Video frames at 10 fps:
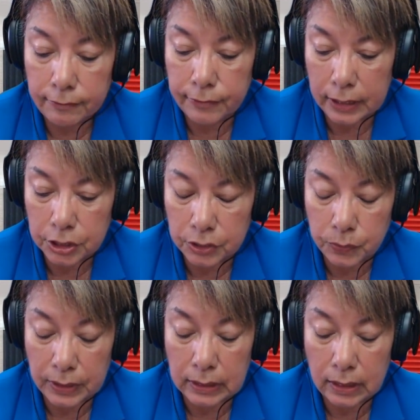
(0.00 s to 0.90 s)
functions
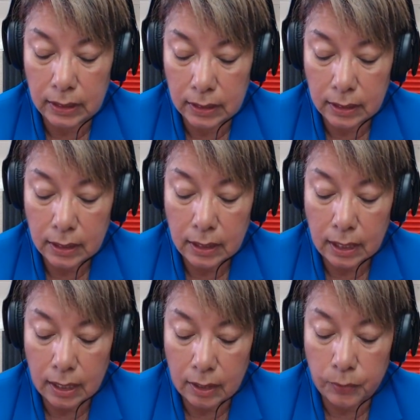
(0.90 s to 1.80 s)
with the
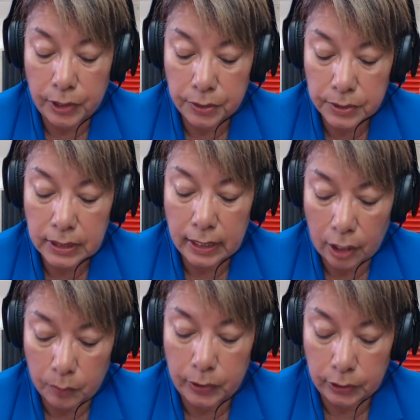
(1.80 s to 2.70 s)
uh, reducing
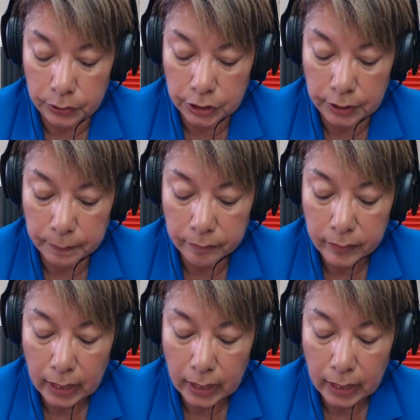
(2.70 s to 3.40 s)
air pollution.